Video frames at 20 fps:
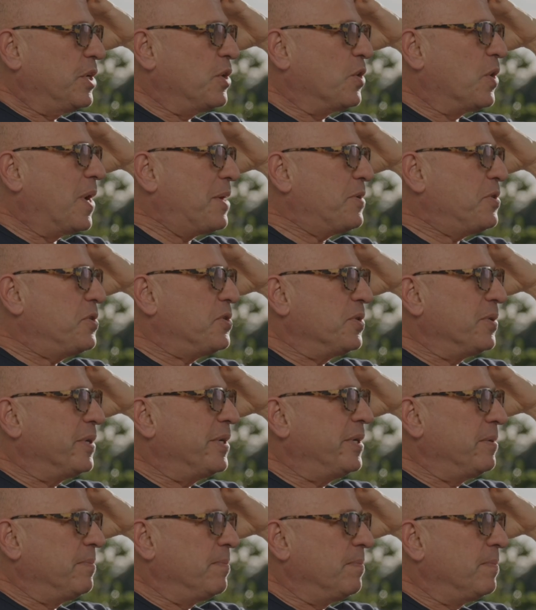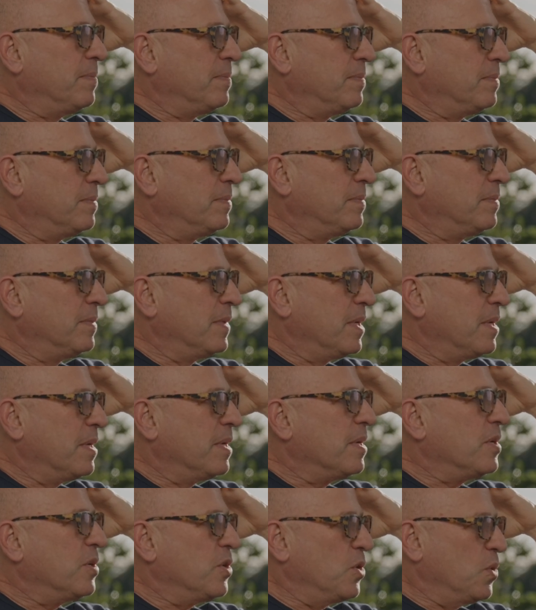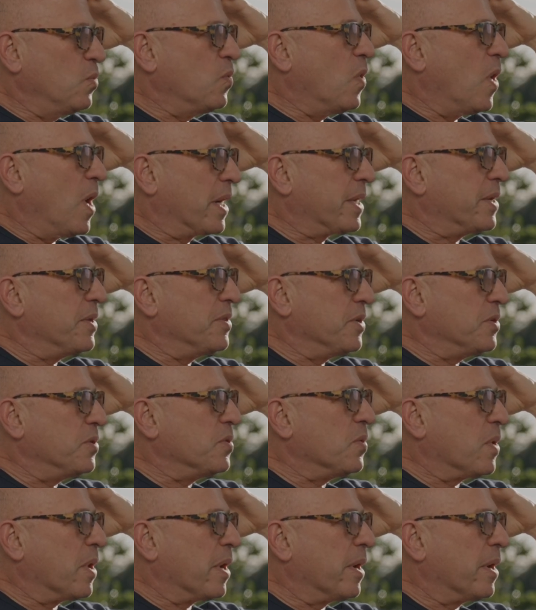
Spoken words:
know how you do it? You walk in the door.